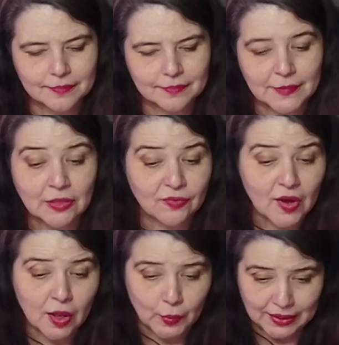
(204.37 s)
And the
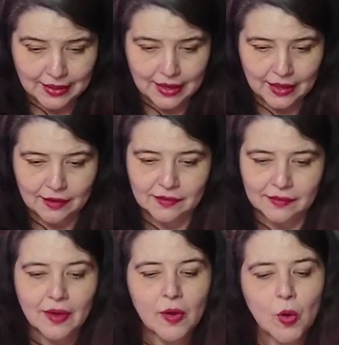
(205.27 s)
following day, as
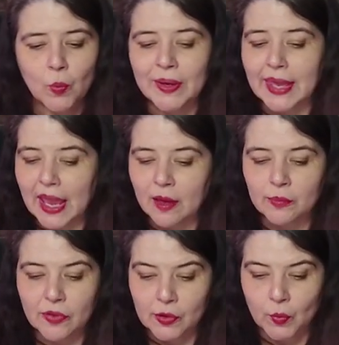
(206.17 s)
we came
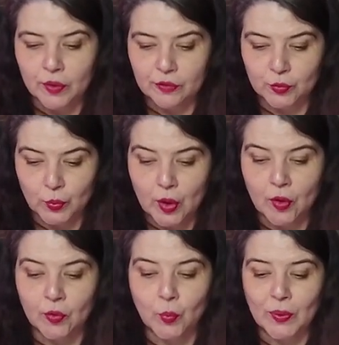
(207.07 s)
to the northern
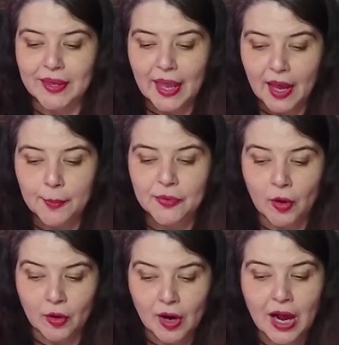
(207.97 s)
road, we kept
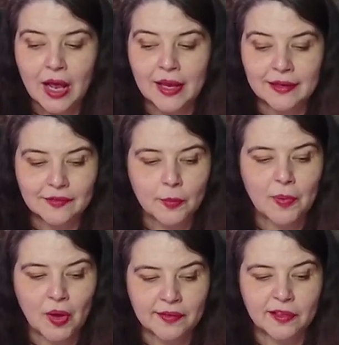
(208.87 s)
our eyes
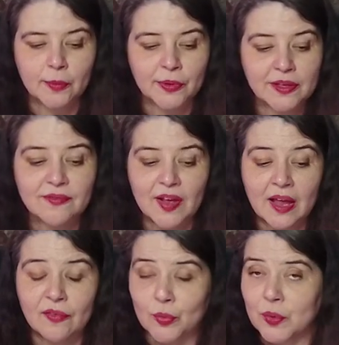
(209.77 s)
upon Liberty
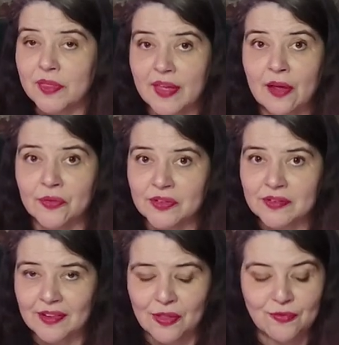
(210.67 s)
5 3000
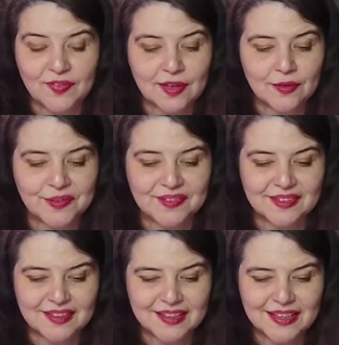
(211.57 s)
in the field.
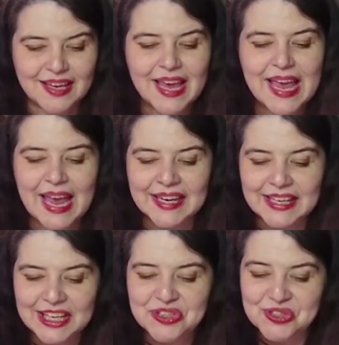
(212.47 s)
And
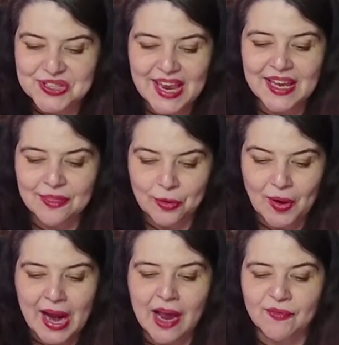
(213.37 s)
each day
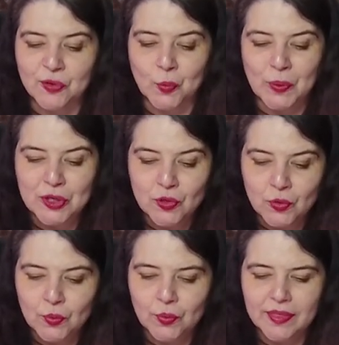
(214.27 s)
thereafter, we
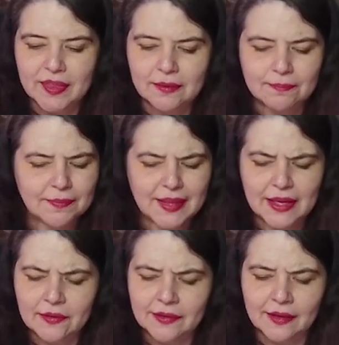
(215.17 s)
knew the
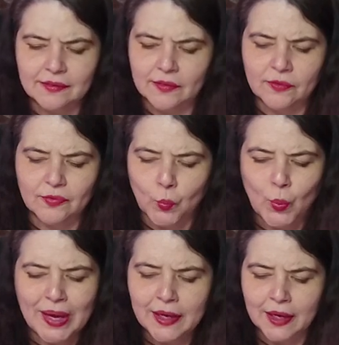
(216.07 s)
illness of
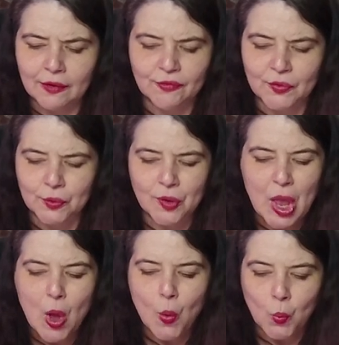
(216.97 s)
waiting for
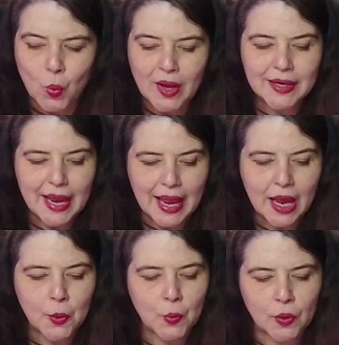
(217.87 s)
1
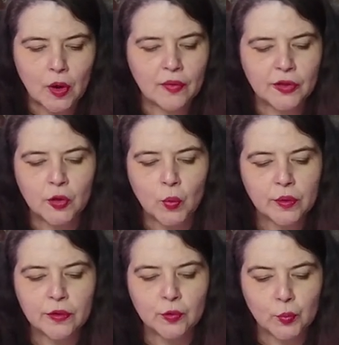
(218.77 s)
hour on the
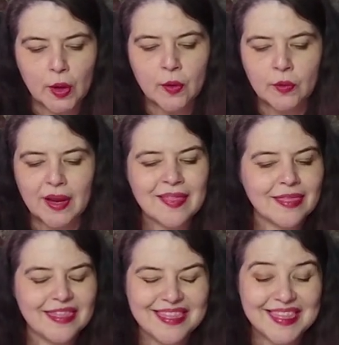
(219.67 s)
northern road,
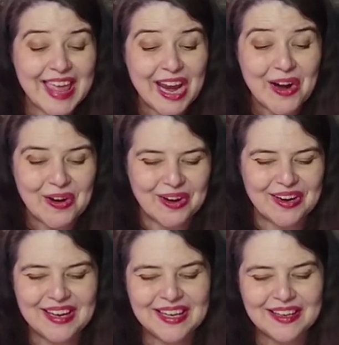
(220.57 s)
and there
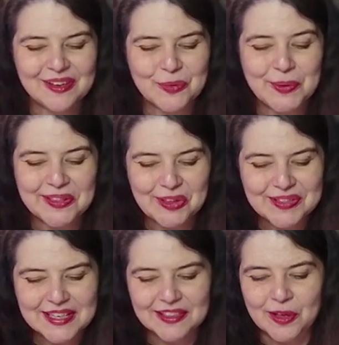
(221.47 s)
we looked
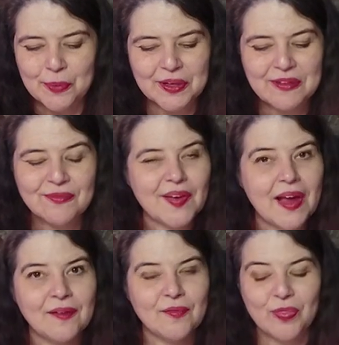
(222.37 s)
at Liberty
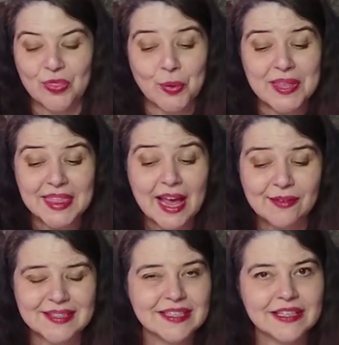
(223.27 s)
5
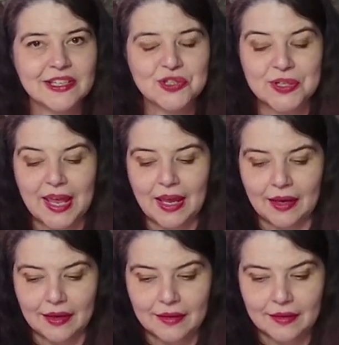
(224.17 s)
3000 each day.
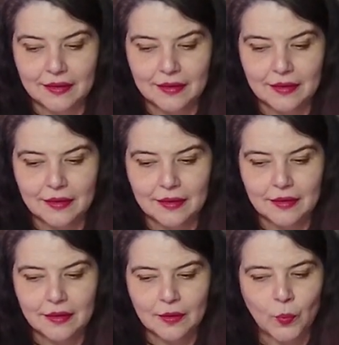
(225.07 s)

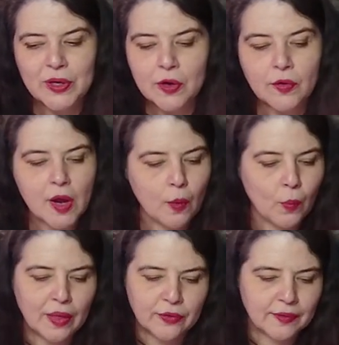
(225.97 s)
We know not
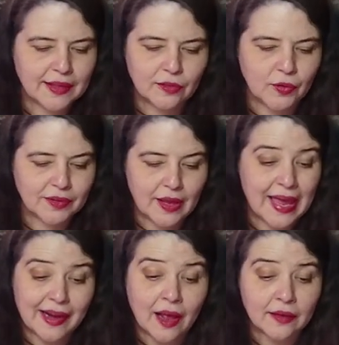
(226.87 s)
whether they looked
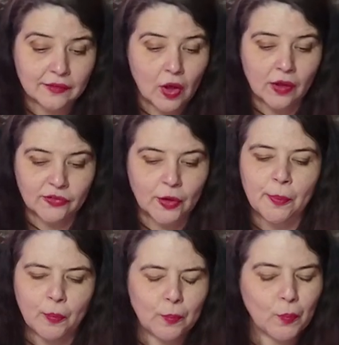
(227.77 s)
at us also,
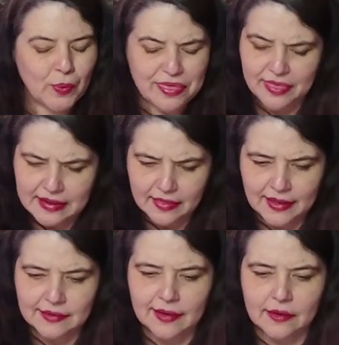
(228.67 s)
but we think they
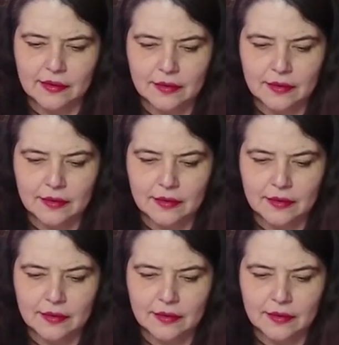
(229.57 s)
did.